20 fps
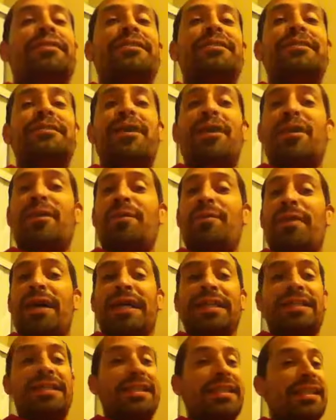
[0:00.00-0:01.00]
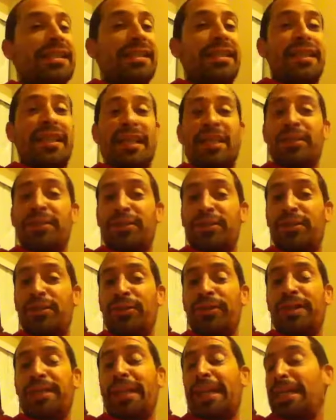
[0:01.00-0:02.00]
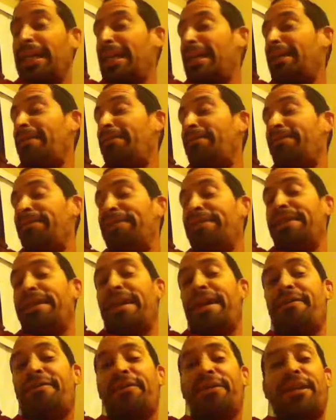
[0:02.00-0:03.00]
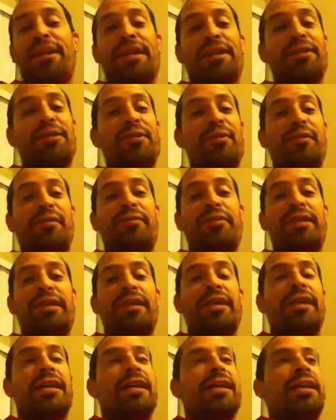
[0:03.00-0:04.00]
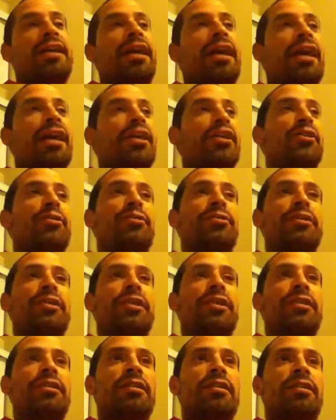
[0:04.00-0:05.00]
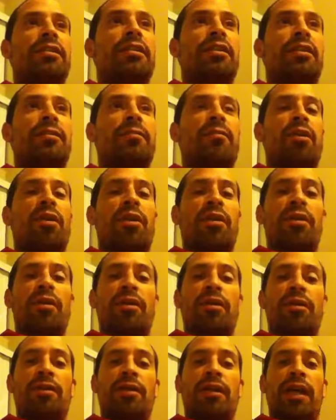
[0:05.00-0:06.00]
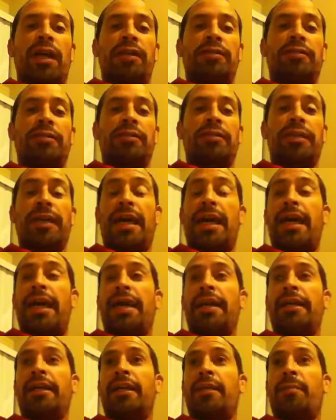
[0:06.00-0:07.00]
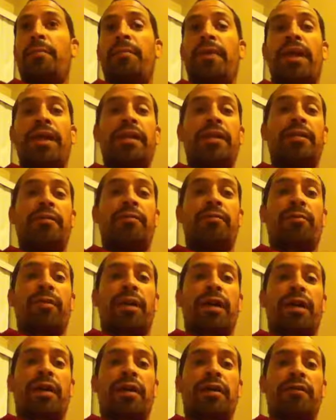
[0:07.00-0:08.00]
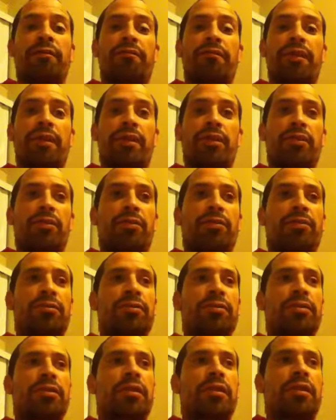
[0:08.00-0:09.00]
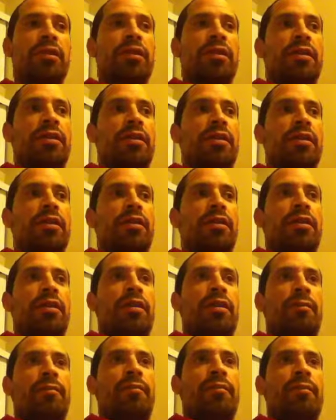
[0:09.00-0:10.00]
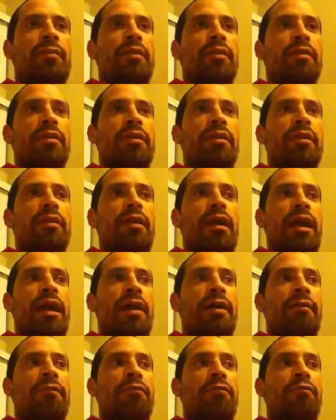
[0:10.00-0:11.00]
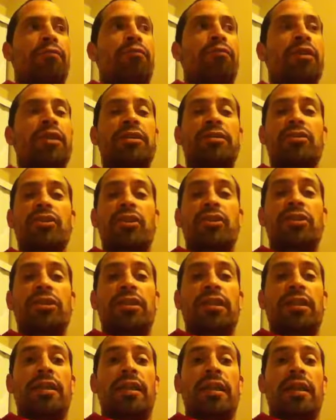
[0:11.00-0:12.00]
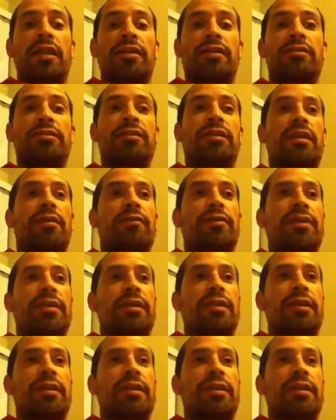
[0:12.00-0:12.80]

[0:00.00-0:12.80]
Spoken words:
sunk my teeth into it, and I have never let go of it. I use it on as a tag in many of my videos. Um, I researched it and discovered